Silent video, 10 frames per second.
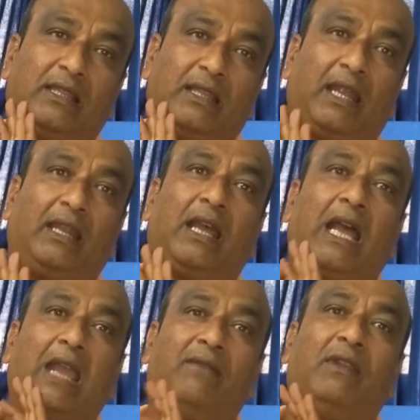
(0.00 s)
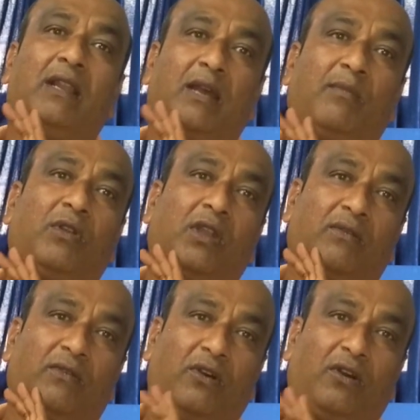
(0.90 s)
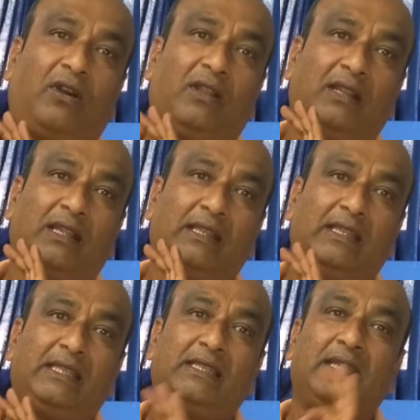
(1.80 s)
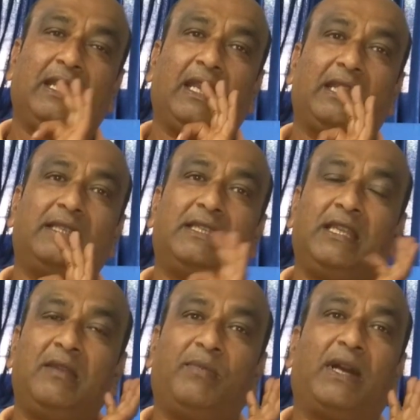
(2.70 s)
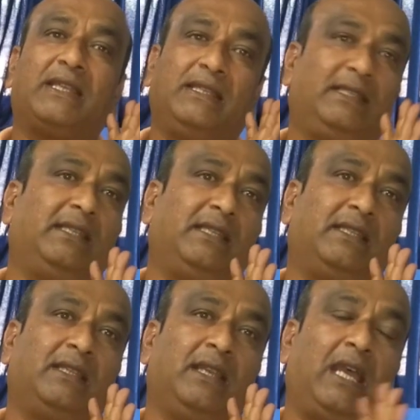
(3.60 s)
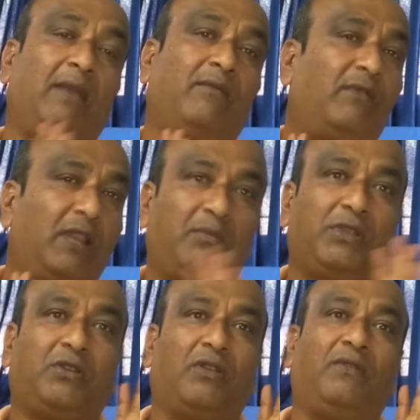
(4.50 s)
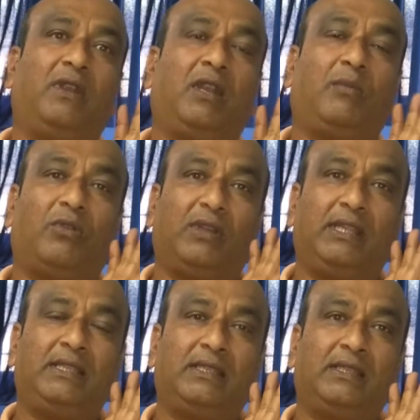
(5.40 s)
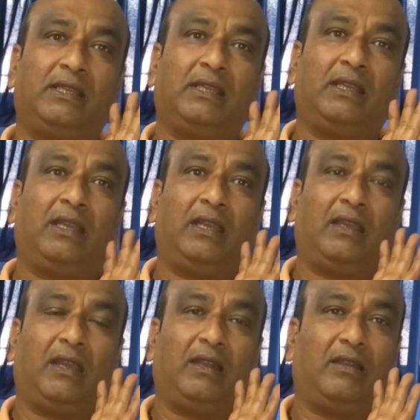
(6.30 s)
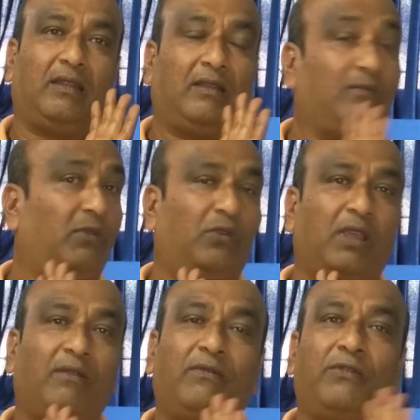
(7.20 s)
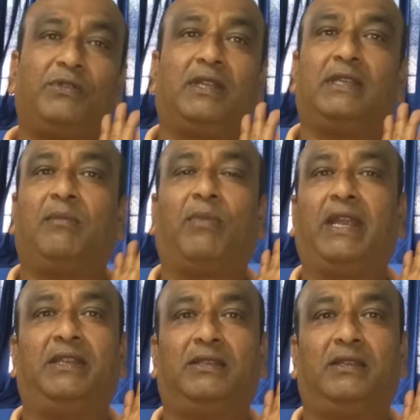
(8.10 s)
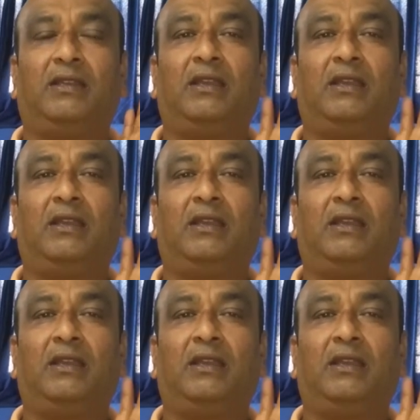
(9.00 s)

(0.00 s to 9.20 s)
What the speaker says: that I will come out of all this existing past disease. I am very much confident about this, and looking future is bright.